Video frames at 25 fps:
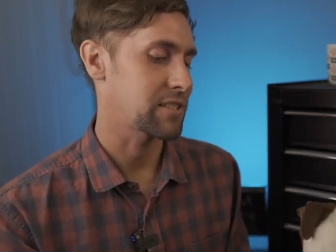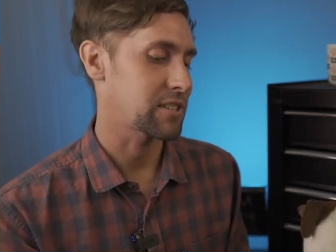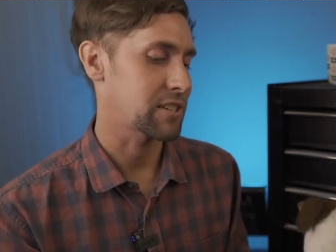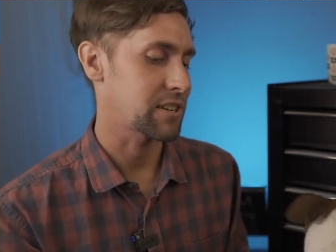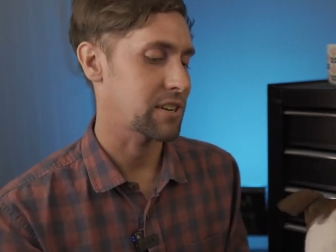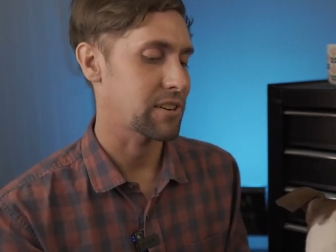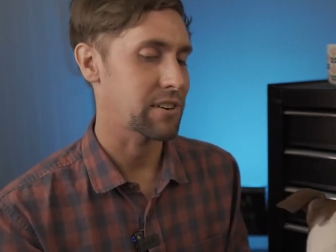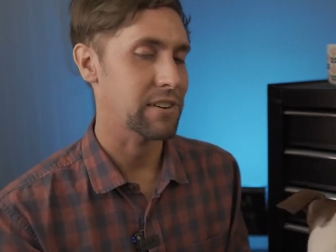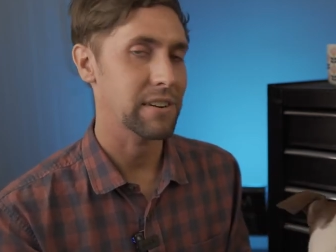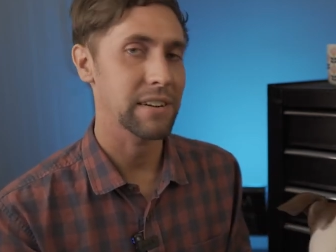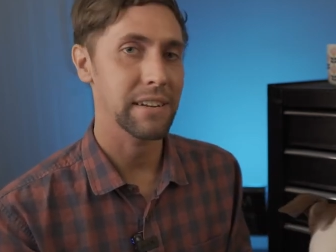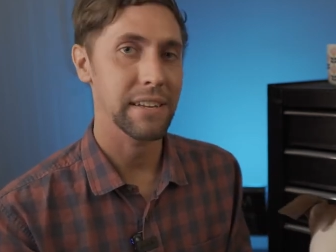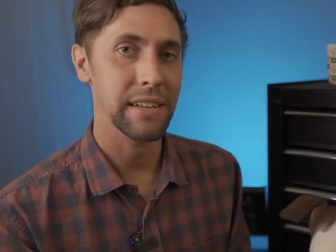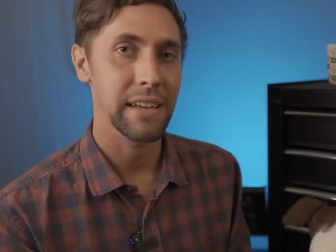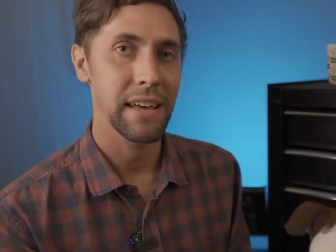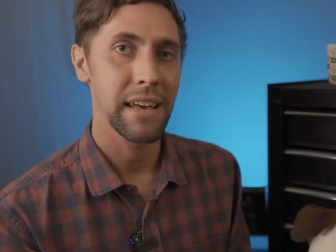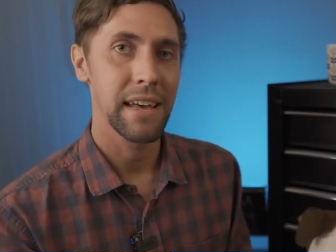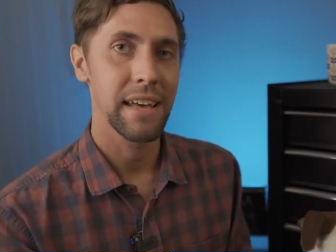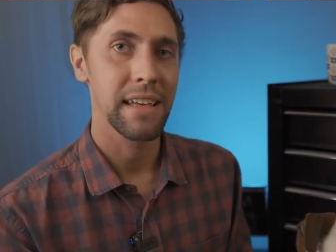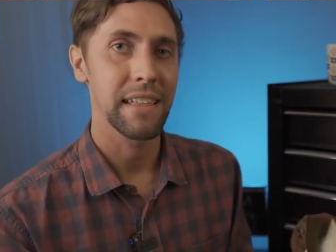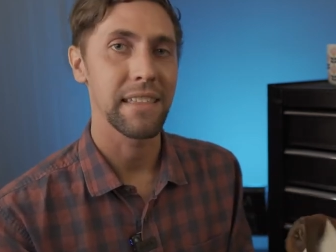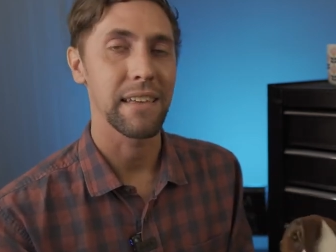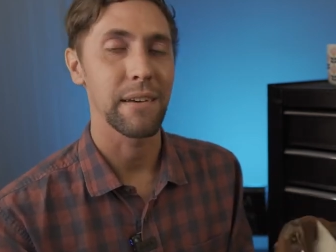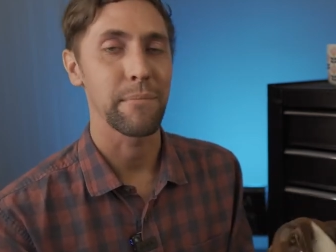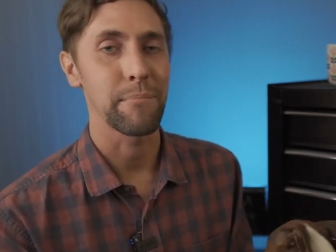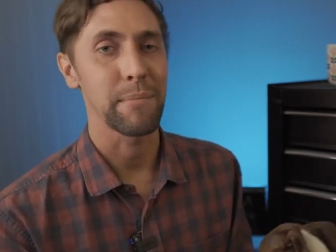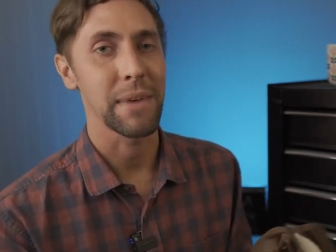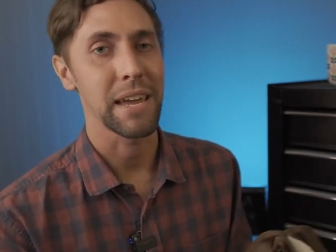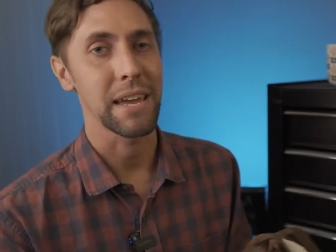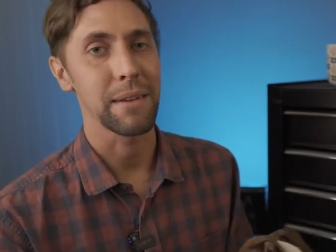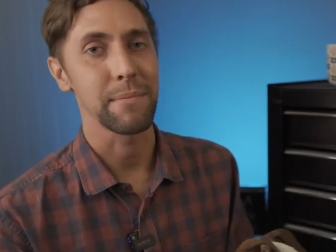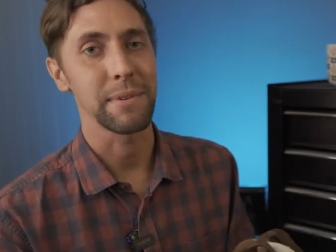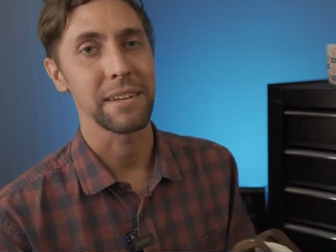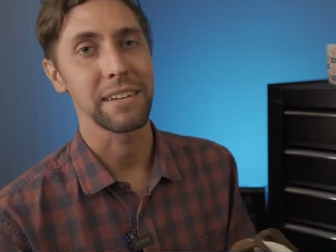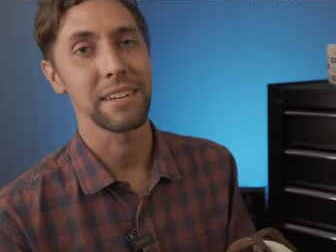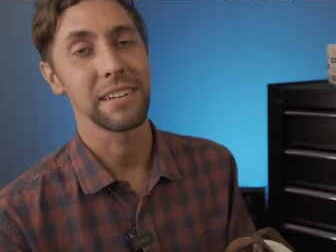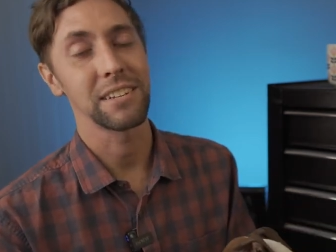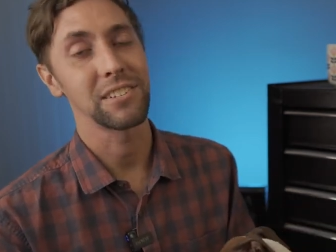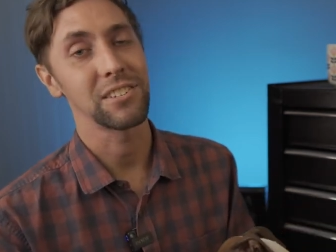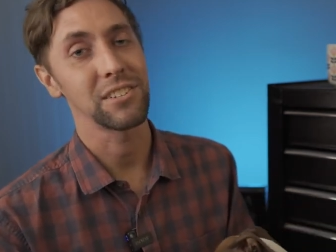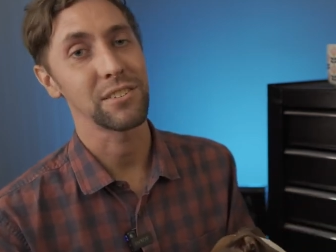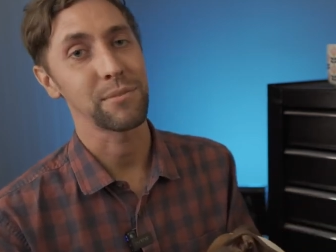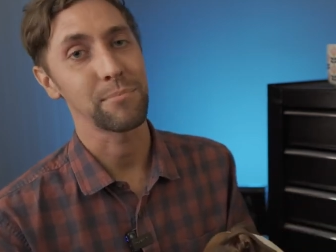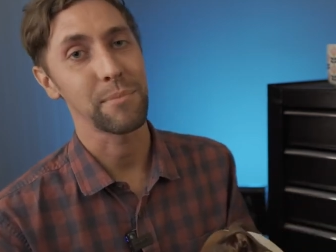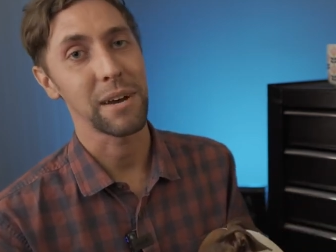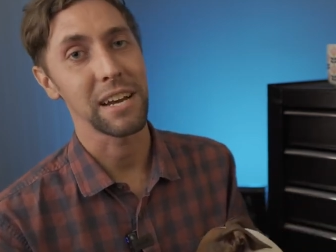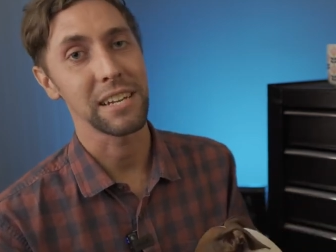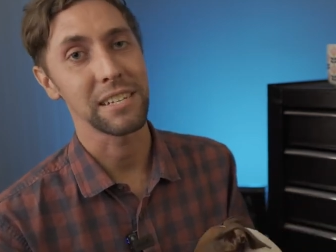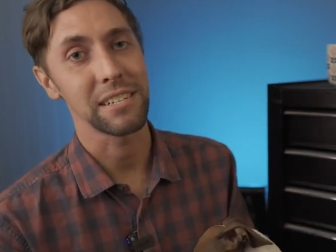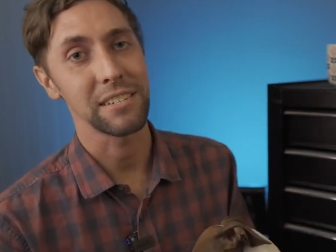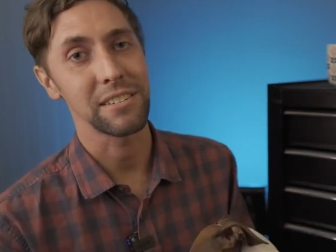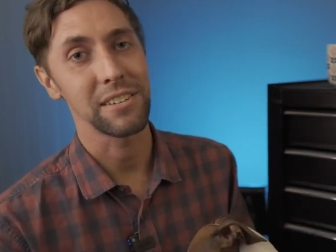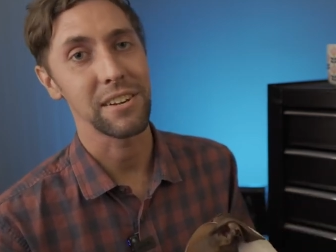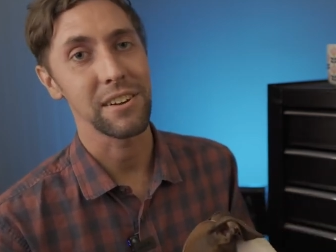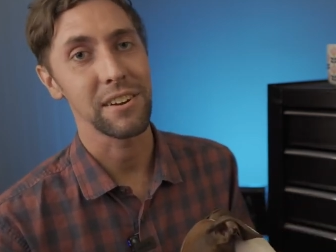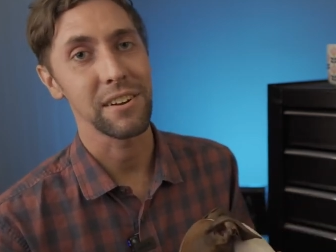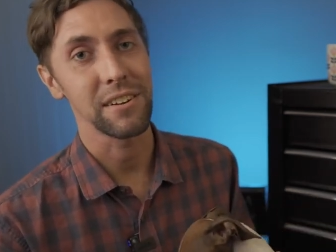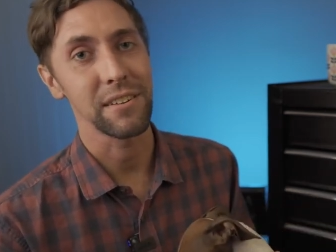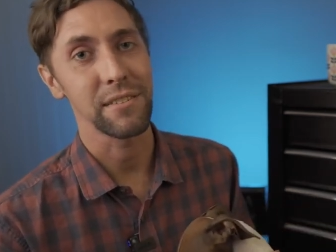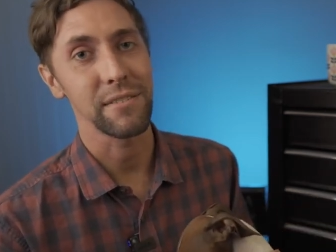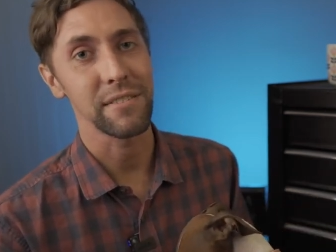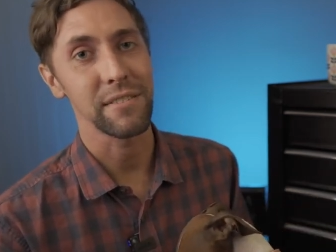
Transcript: security that maybe just might deter a